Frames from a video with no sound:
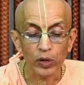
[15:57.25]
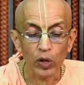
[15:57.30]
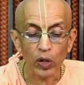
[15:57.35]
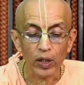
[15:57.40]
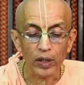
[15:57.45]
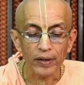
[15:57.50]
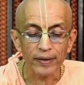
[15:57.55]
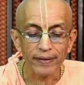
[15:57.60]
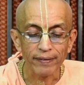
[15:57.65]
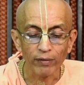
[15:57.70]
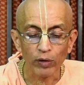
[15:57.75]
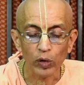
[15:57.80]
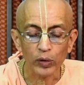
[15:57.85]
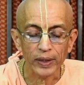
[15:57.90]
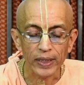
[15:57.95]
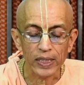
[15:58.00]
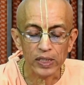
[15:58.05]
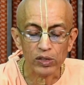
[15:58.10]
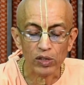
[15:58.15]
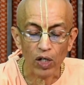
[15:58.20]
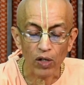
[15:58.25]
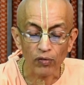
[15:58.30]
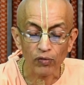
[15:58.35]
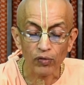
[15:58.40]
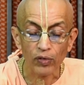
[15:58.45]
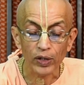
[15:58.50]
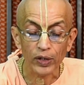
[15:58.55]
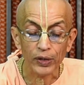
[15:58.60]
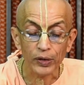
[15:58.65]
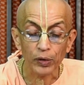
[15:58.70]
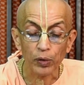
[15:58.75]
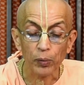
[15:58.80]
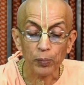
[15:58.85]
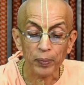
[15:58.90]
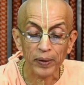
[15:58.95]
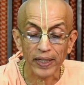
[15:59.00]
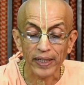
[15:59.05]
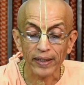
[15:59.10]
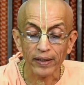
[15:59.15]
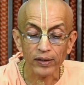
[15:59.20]
your devotees offer you
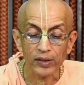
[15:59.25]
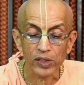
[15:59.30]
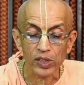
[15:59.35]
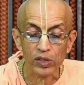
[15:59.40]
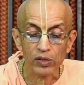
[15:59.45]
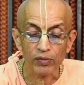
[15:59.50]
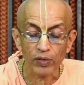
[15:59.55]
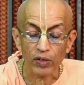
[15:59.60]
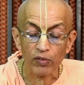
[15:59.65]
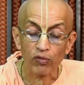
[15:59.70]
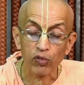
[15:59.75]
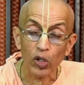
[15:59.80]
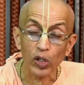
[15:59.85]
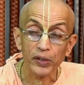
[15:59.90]
prayers with